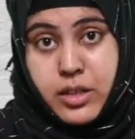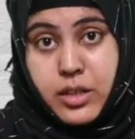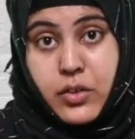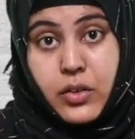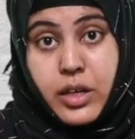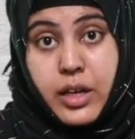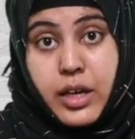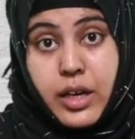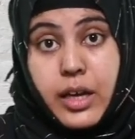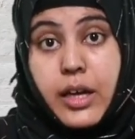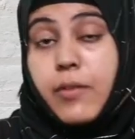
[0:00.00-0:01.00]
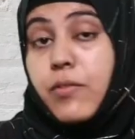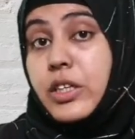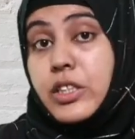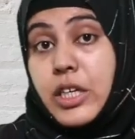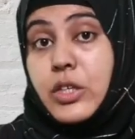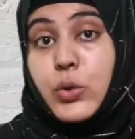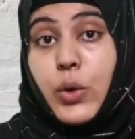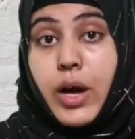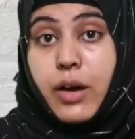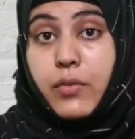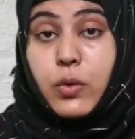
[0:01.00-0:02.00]
Okay, we tend to
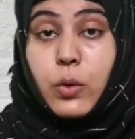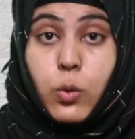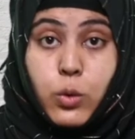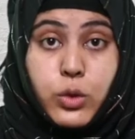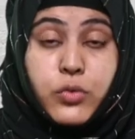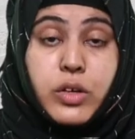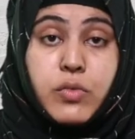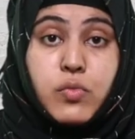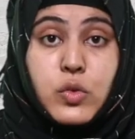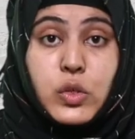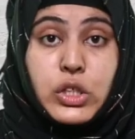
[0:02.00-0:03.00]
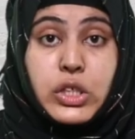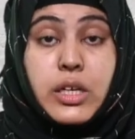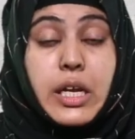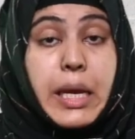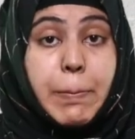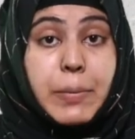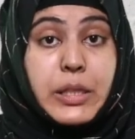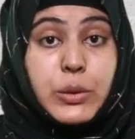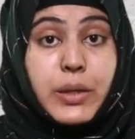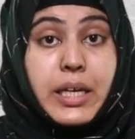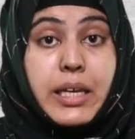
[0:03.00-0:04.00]
have a lot of confusion
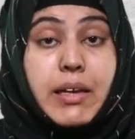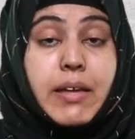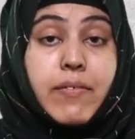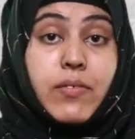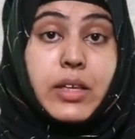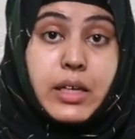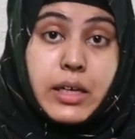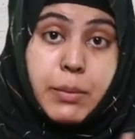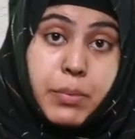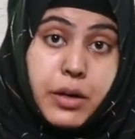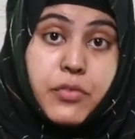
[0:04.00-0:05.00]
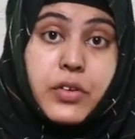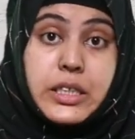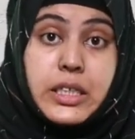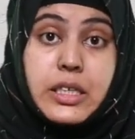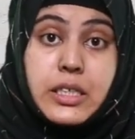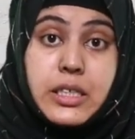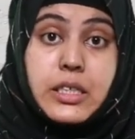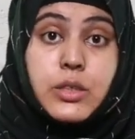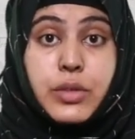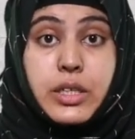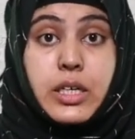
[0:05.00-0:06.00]
between the perfect tenses
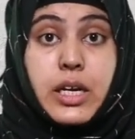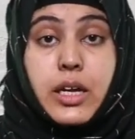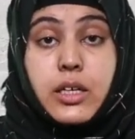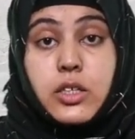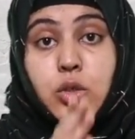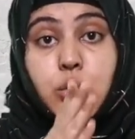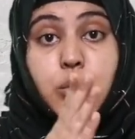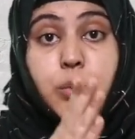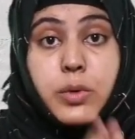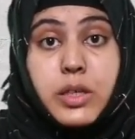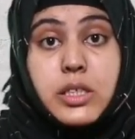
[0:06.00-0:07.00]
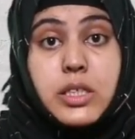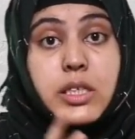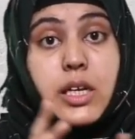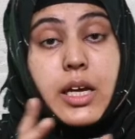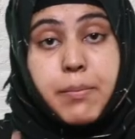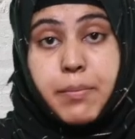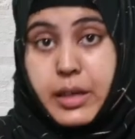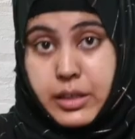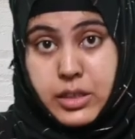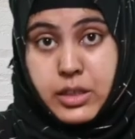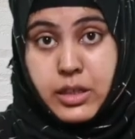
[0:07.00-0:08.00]
with regards to present and
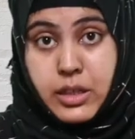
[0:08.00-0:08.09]
past.